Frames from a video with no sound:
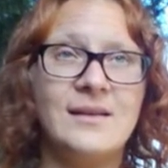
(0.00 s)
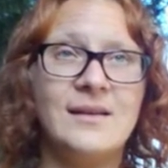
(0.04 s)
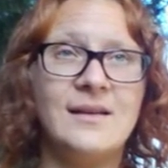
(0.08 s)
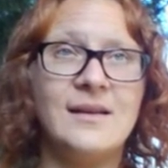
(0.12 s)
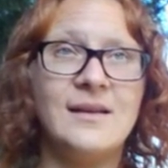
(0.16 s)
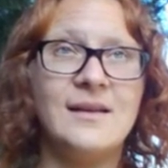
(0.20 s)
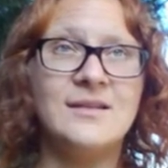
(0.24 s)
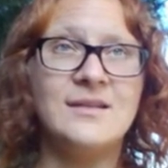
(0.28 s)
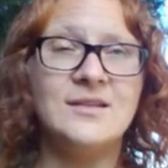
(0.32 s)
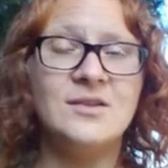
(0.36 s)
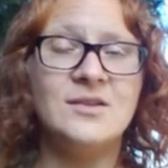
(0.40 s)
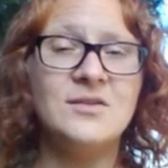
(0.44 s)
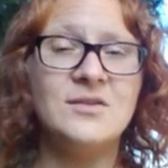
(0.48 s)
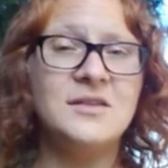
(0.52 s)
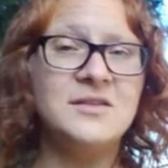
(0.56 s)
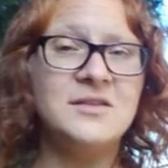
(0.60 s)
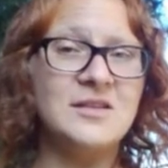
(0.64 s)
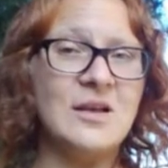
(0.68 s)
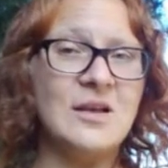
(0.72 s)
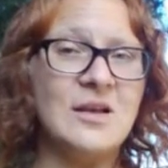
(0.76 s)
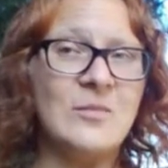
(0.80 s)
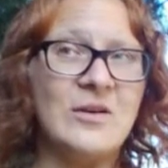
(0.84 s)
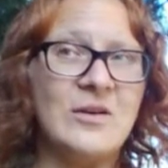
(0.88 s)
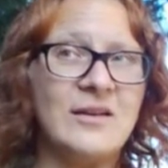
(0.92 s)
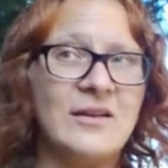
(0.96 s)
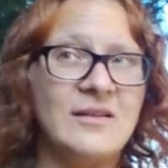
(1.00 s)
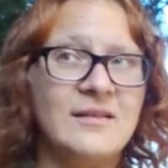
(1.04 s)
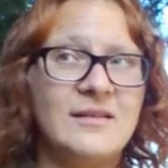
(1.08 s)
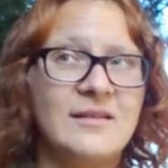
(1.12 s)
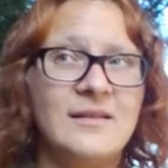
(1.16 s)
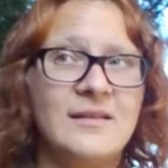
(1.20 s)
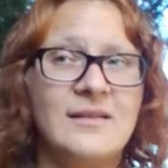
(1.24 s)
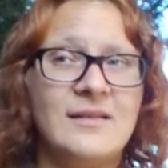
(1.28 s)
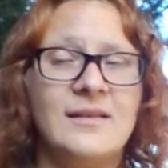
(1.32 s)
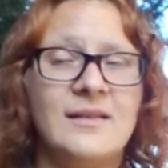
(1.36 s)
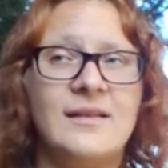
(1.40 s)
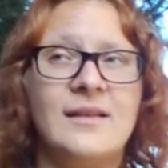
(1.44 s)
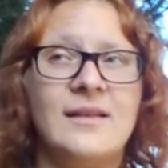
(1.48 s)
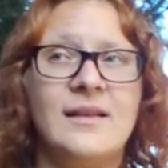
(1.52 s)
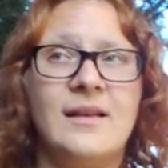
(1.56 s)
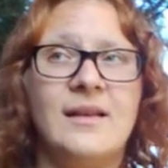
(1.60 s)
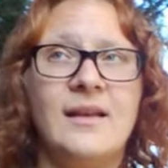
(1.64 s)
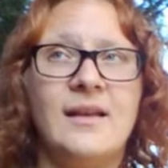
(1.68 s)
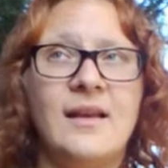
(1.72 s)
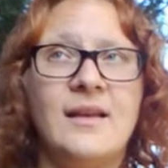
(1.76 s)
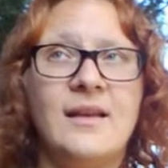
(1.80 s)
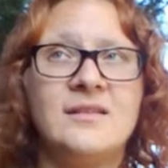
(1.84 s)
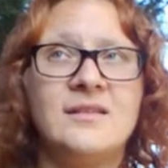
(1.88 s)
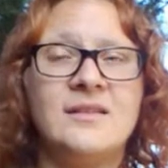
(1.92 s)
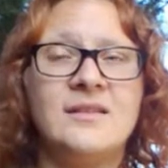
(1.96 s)
student summer
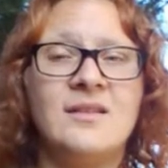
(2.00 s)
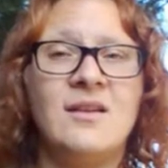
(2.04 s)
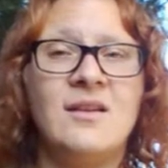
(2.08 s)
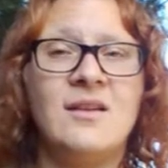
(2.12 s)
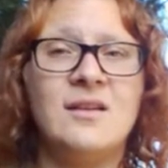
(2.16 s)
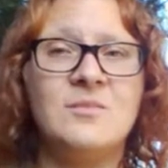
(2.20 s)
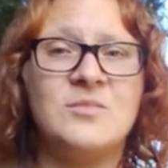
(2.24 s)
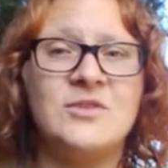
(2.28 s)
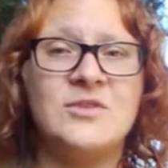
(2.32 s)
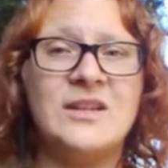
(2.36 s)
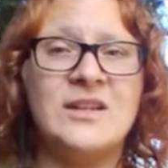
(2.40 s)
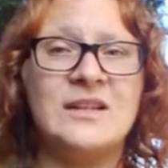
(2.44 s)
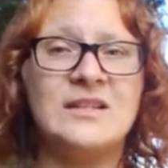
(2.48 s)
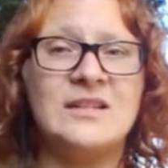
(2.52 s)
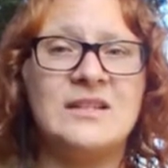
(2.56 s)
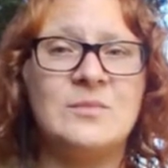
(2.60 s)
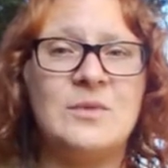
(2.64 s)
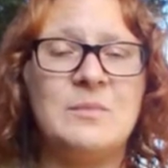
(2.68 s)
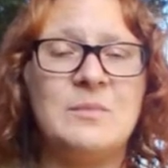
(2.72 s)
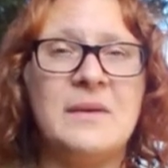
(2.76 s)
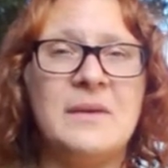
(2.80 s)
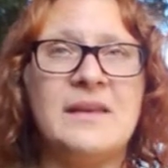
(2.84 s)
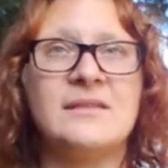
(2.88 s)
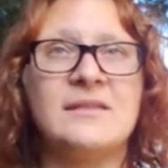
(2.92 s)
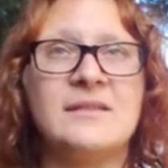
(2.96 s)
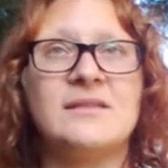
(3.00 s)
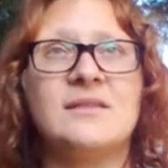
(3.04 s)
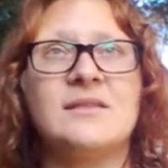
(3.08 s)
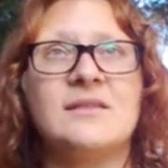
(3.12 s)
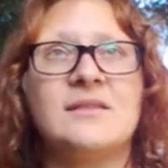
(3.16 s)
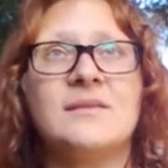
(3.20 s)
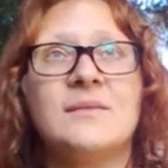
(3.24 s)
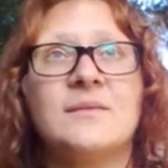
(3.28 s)
is an unpredictable beast.